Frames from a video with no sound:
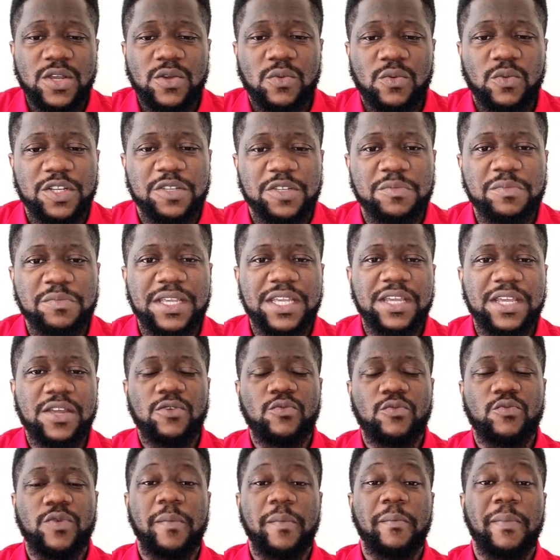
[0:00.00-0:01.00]
was me
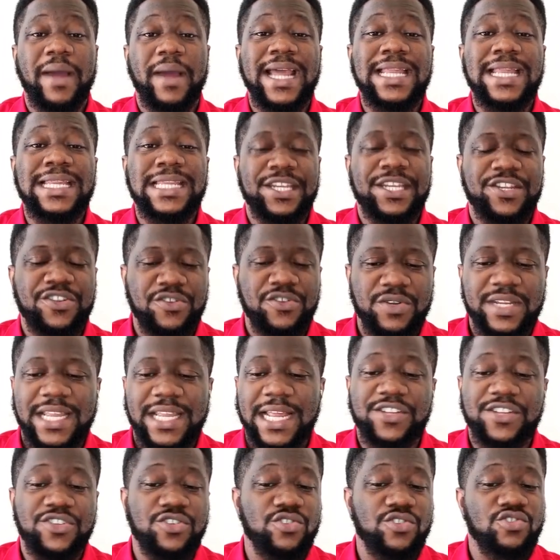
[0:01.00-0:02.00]
reminding you
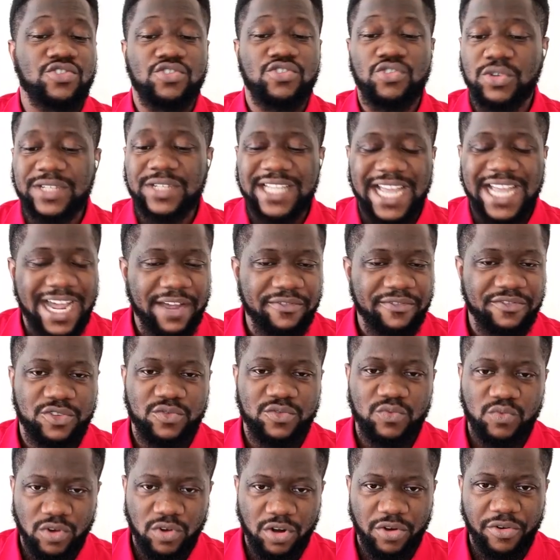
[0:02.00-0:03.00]
that you don't have to
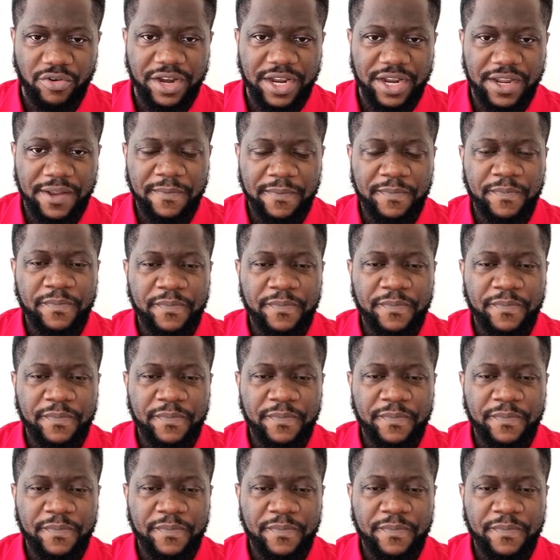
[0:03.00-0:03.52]
worry